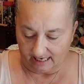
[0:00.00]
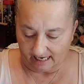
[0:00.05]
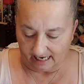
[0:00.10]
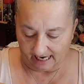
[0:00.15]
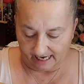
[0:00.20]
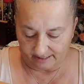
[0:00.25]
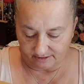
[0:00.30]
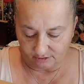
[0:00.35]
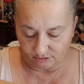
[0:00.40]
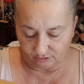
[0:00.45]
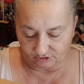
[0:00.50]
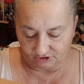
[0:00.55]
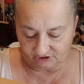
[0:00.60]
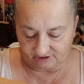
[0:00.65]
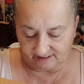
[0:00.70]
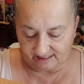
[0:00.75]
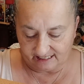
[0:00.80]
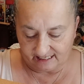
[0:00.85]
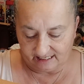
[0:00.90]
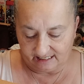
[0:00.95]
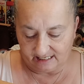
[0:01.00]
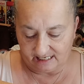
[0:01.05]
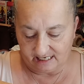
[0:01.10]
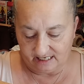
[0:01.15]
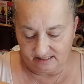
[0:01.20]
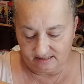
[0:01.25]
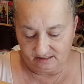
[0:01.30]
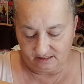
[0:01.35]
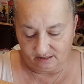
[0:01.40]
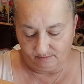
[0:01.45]
And you stick it
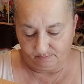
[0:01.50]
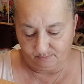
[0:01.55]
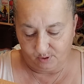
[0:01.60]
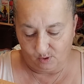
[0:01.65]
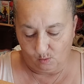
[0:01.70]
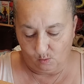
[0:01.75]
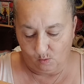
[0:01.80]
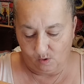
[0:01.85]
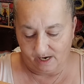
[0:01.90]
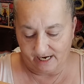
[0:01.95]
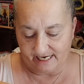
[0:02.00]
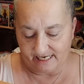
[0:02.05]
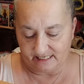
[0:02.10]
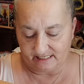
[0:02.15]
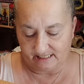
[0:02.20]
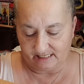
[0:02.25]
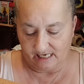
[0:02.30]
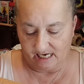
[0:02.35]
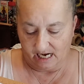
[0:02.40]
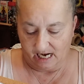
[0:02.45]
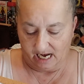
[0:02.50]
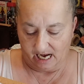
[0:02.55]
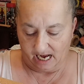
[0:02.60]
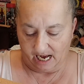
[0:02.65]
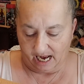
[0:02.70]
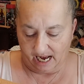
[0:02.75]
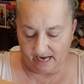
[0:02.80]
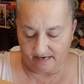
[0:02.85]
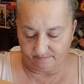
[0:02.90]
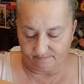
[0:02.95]
in the point
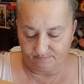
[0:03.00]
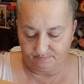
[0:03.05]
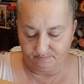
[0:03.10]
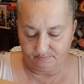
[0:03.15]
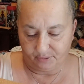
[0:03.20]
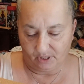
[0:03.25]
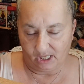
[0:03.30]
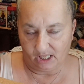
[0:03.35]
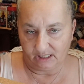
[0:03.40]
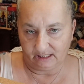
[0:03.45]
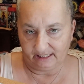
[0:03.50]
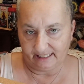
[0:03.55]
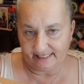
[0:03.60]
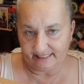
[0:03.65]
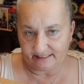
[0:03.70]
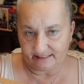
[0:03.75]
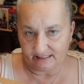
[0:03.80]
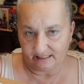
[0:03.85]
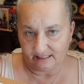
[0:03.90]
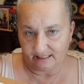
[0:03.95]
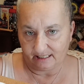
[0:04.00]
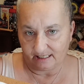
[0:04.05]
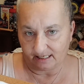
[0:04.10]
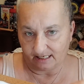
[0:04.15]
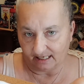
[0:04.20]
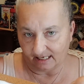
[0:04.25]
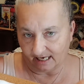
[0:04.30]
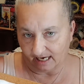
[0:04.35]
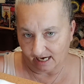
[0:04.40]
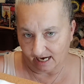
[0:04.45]
and pull it
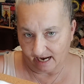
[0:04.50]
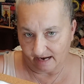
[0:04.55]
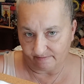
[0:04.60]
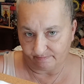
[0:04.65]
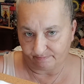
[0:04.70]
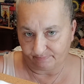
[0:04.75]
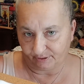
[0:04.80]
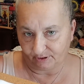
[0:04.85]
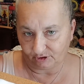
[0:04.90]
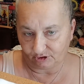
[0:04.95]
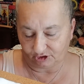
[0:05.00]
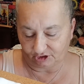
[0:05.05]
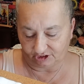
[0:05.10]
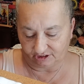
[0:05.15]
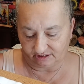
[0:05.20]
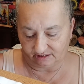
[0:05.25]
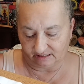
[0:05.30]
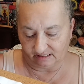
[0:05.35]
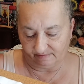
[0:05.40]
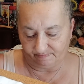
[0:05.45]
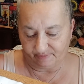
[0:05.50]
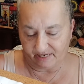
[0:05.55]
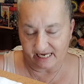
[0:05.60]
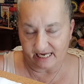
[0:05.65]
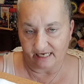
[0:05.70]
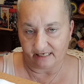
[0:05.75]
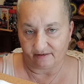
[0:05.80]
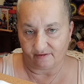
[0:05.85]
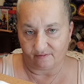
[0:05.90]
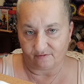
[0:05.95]
and push the
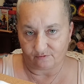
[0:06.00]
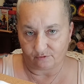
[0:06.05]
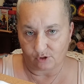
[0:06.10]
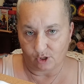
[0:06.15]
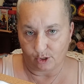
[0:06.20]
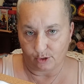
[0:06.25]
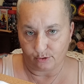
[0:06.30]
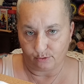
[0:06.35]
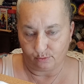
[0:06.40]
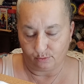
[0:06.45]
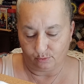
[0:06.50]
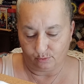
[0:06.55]
pin through.